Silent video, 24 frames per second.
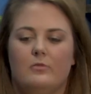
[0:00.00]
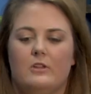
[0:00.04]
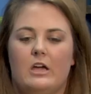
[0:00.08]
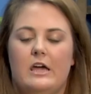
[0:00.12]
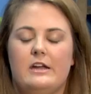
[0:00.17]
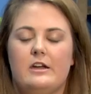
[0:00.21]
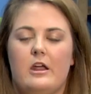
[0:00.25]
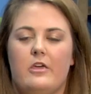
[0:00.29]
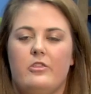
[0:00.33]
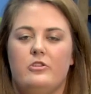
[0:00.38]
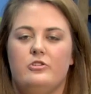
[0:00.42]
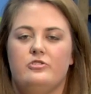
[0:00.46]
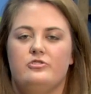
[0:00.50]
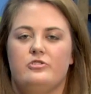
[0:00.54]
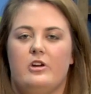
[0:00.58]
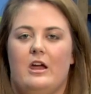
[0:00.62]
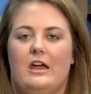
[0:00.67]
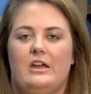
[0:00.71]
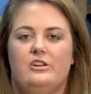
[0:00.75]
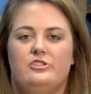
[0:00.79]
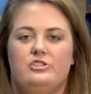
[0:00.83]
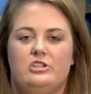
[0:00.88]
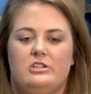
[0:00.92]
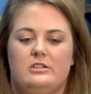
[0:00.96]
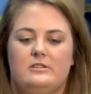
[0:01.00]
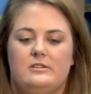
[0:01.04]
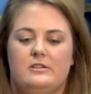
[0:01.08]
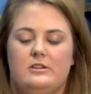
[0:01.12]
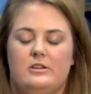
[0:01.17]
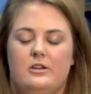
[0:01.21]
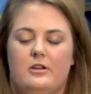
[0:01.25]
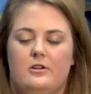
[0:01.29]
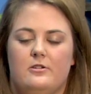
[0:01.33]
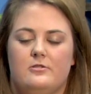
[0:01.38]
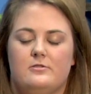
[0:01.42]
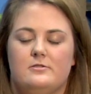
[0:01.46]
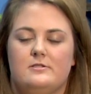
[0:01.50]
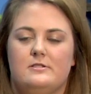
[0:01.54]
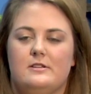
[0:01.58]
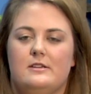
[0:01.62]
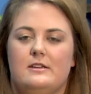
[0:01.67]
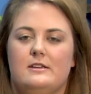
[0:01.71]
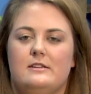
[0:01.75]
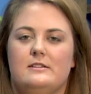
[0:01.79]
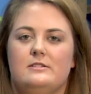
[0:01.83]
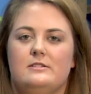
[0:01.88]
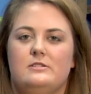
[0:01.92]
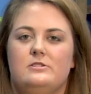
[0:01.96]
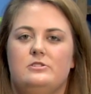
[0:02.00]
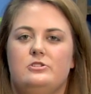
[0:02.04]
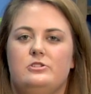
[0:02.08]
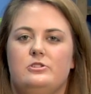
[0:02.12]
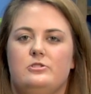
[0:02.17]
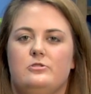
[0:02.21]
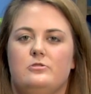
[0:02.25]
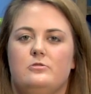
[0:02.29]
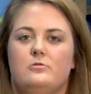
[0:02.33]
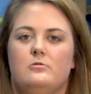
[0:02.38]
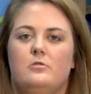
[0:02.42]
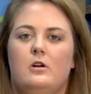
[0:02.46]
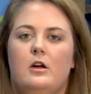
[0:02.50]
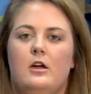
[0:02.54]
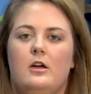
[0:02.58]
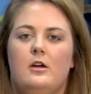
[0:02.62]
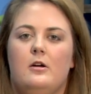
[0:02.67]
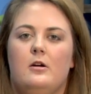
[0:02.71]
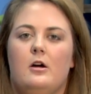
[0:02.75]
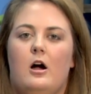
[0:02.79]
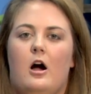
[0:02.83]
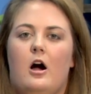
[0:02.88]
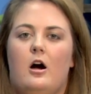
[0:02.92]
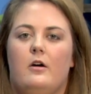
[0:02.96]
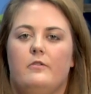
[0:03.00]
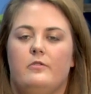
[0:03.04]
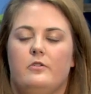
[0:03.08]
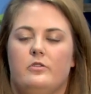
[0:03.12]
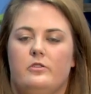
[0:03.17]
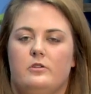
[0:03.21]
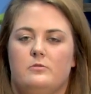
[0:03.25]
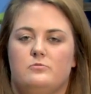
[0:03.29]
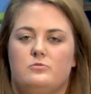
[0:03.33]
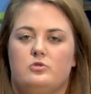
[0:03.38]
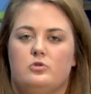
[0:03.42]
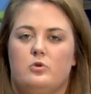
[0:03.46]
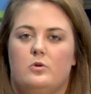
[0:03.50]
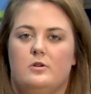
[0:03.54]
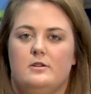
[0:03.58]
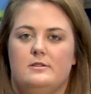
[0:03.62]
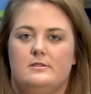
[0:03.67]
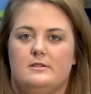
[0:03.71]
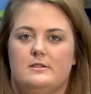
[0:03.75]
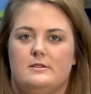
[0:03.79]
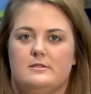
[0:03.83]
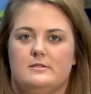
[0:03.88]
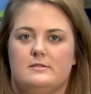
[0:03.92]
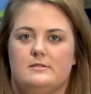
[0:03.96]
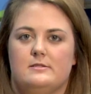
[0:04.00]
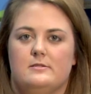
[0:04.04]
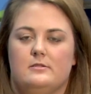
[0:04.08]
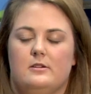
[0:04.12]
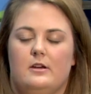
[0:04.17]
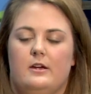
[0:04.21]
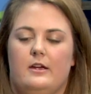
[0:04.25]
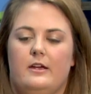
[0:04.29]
Another strategy to use is to offer them choices.